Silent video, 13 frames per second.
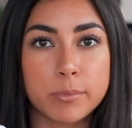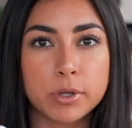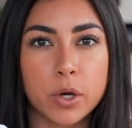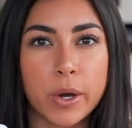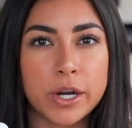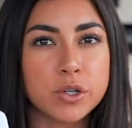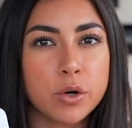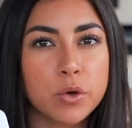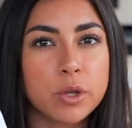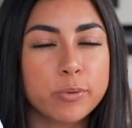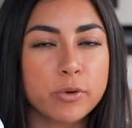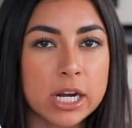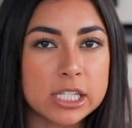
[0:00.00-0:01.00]
down below. I don't know
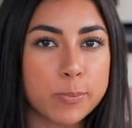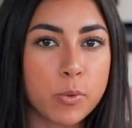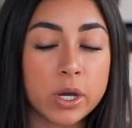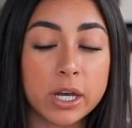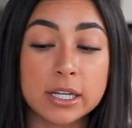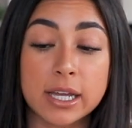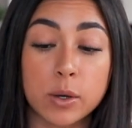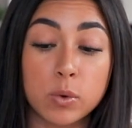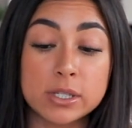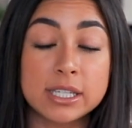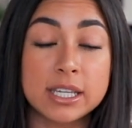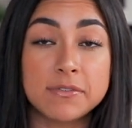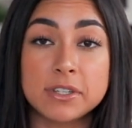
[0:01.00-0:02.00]
the price point because I
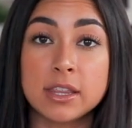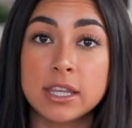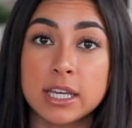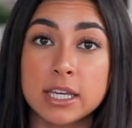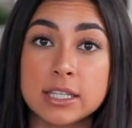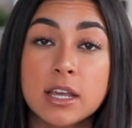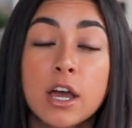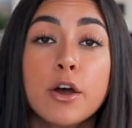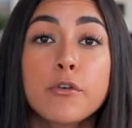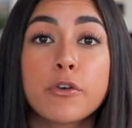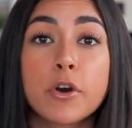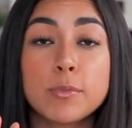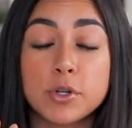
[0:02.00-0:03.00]
was gifted these
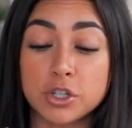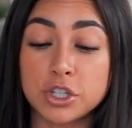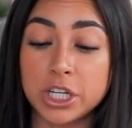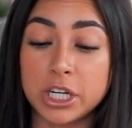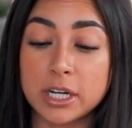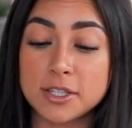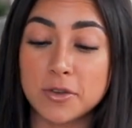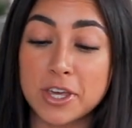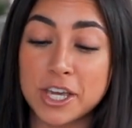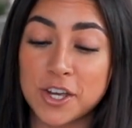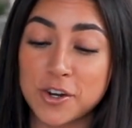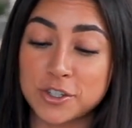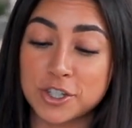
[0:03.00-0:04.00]
from Neutrogena, so
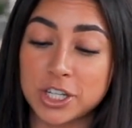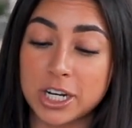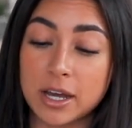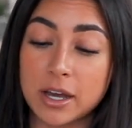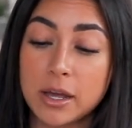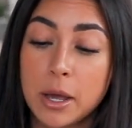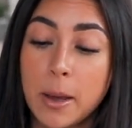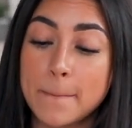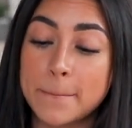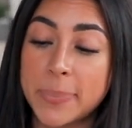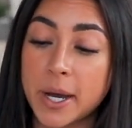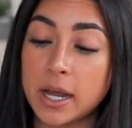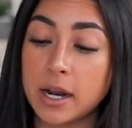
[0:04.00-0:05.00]
thank you, Neutrogena.
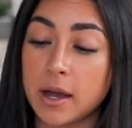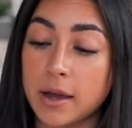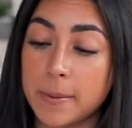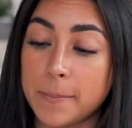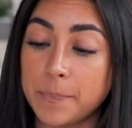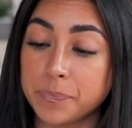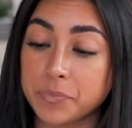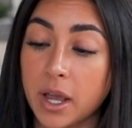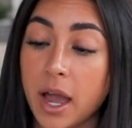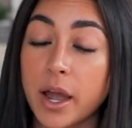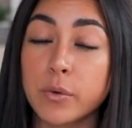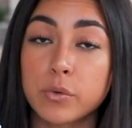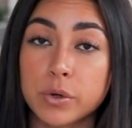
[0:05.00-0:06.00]
But um,
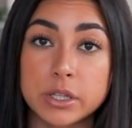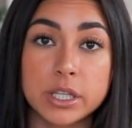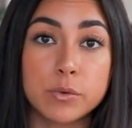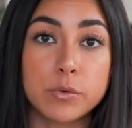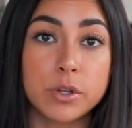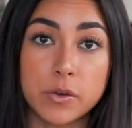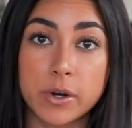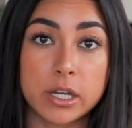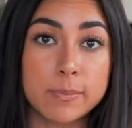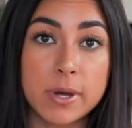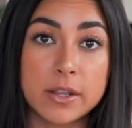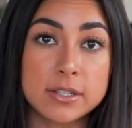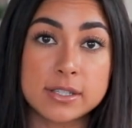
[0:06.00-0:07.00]
I really, really
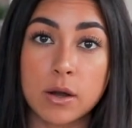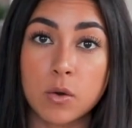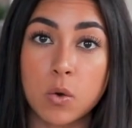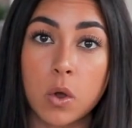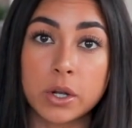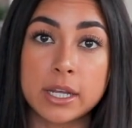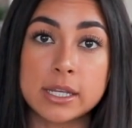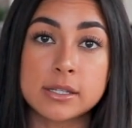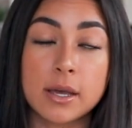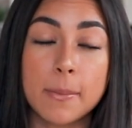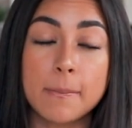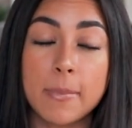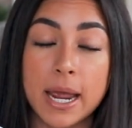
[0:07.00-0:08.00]
recommend. The sound quality is
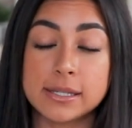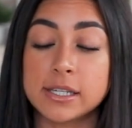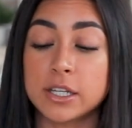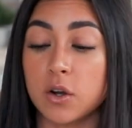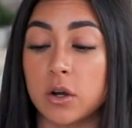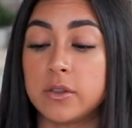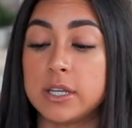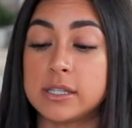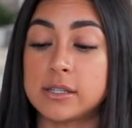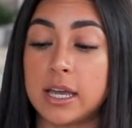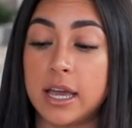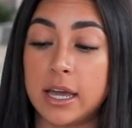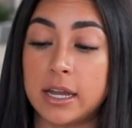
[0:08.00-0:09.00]
amazing on
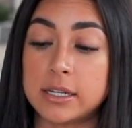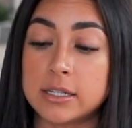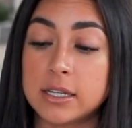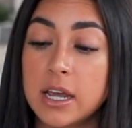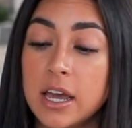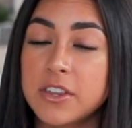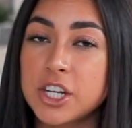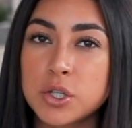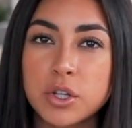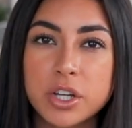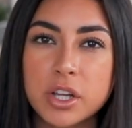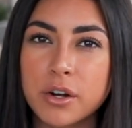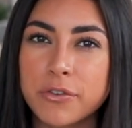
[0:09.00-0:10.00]
these, and they do
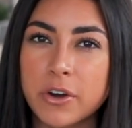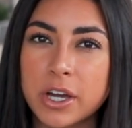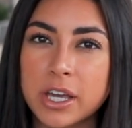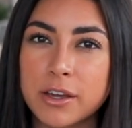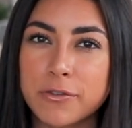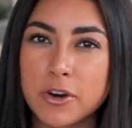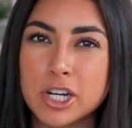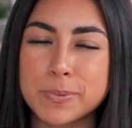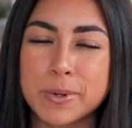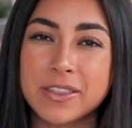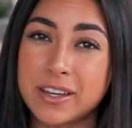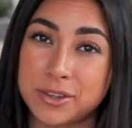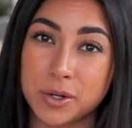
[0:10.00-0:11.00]
look a little funky at first, but
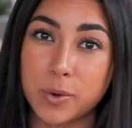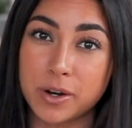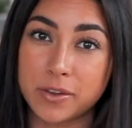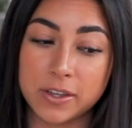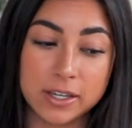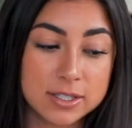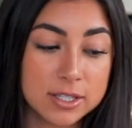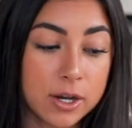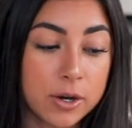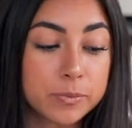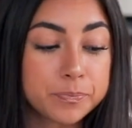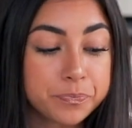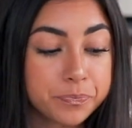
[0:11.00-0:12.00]
I think they're worth it. So,